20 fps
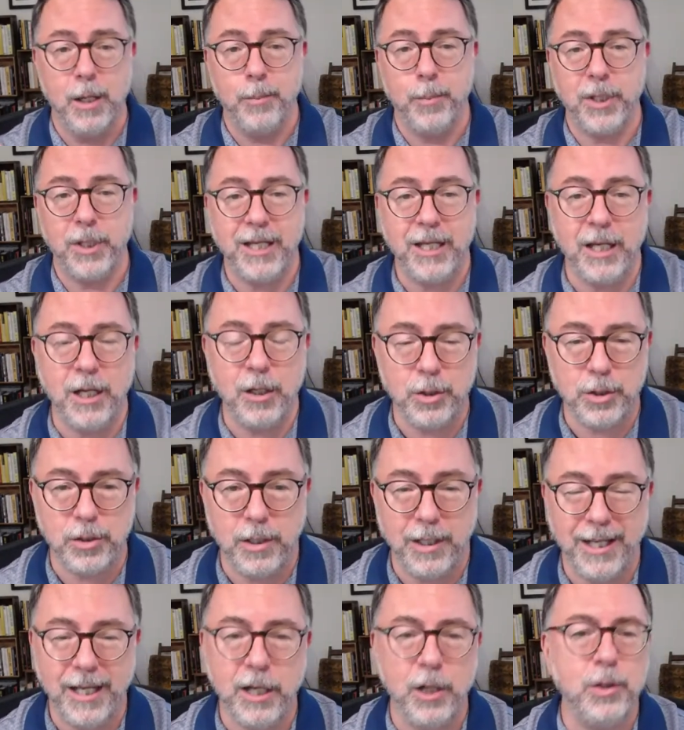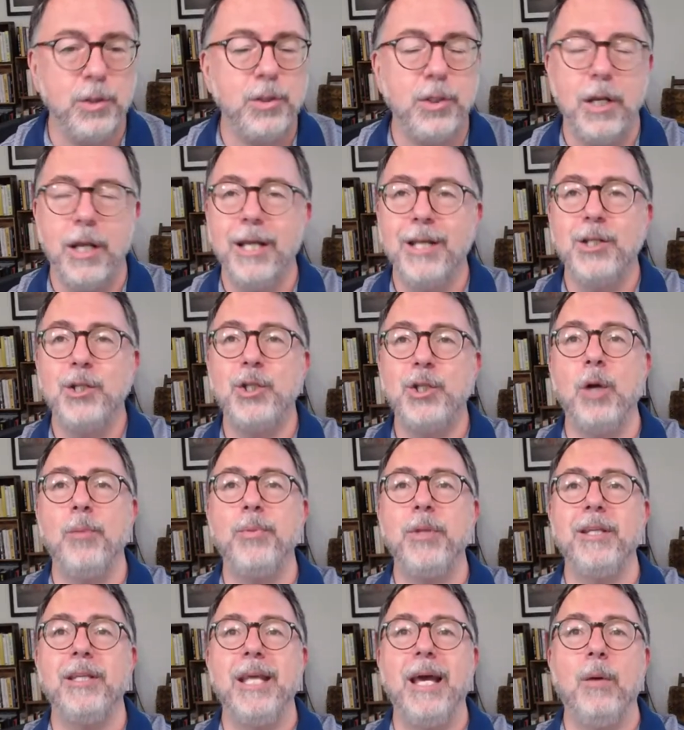But here's, here's
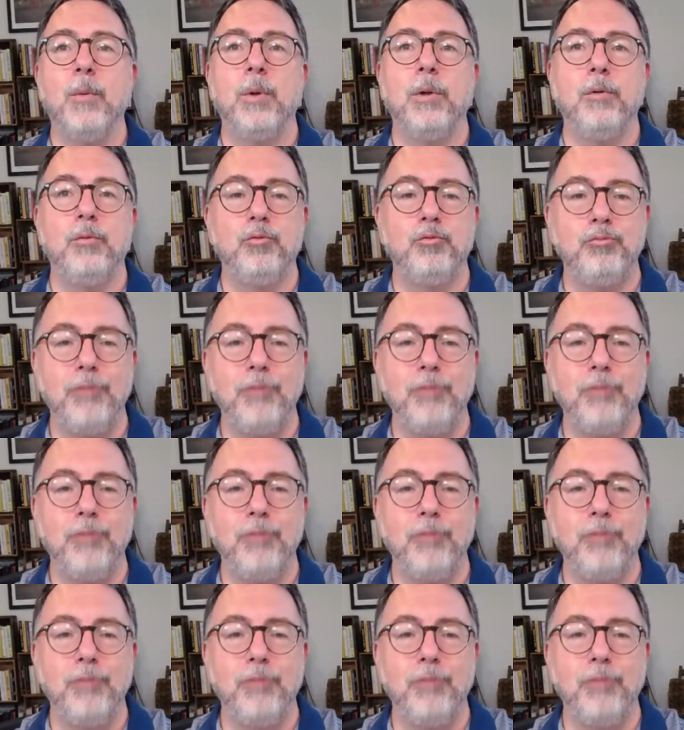something that will